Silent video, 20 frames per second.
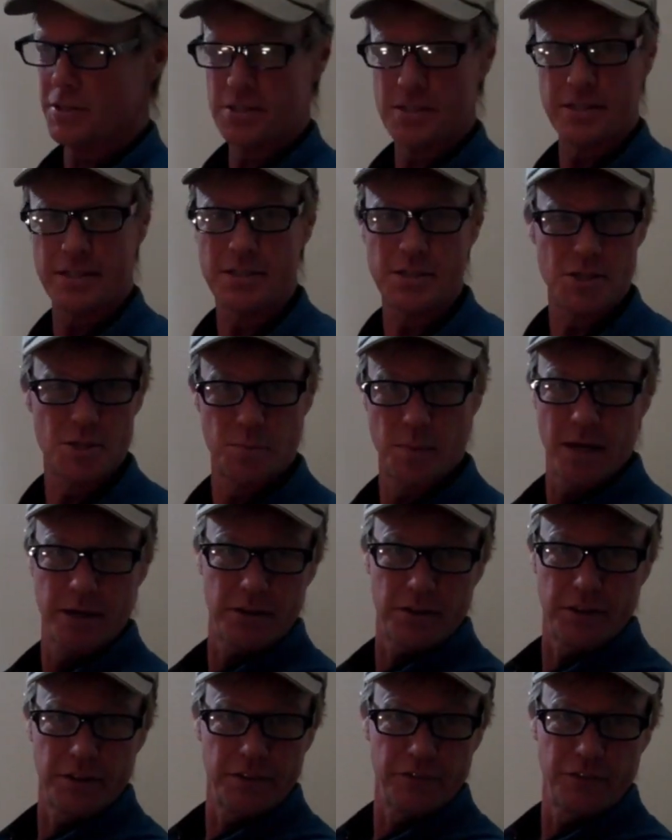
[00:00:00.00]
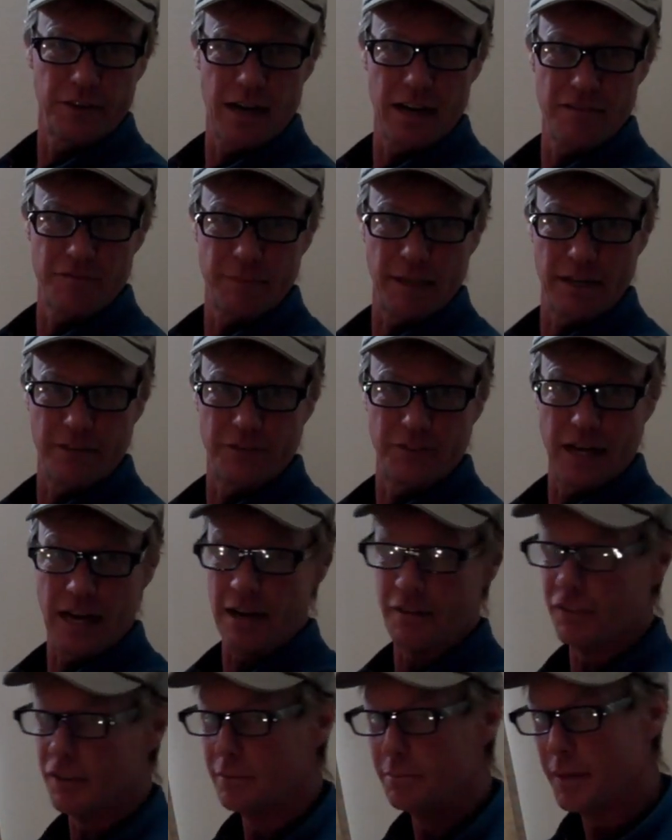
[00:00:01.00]
this is better than a
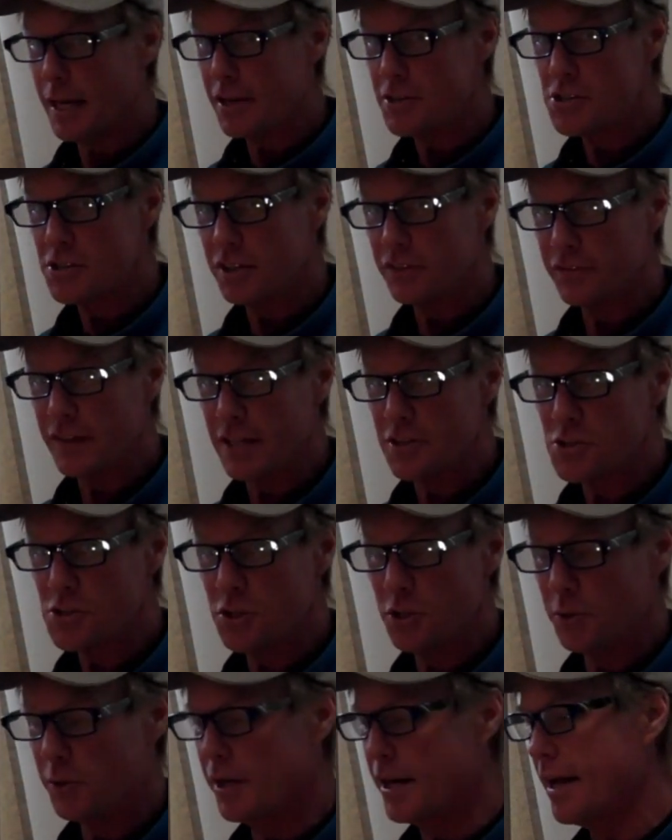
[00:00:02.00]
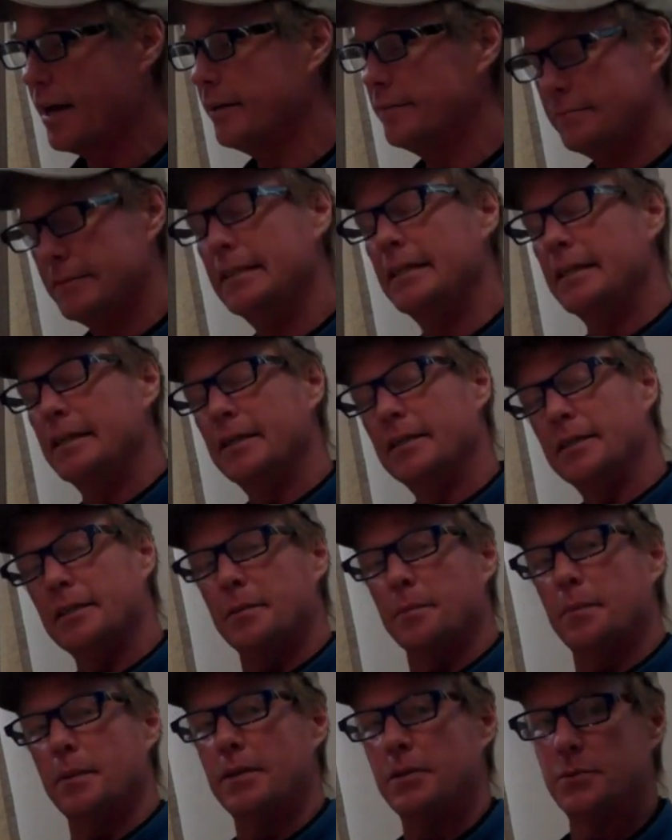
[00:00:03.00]
5x5. Not sure if that's true or not,
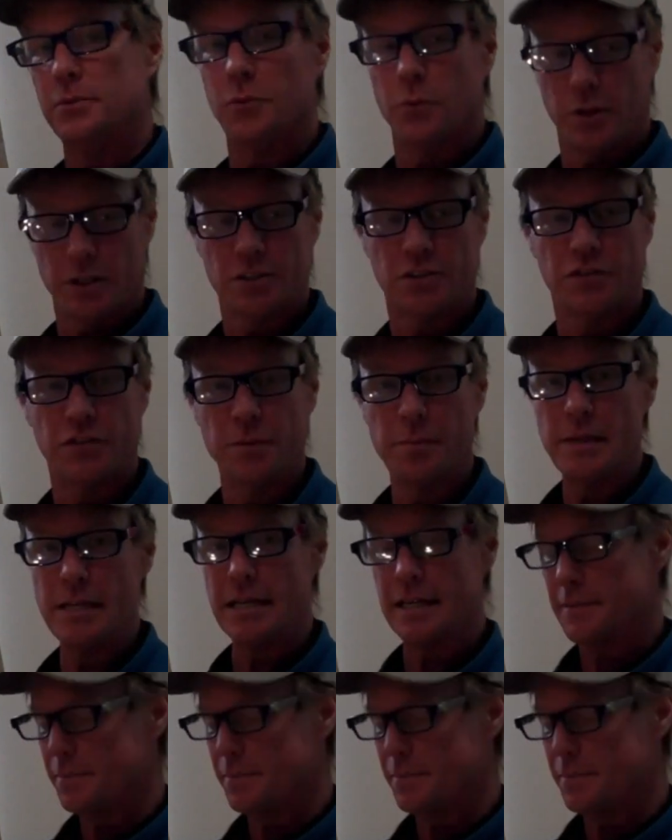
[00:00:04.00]
but it worked for me.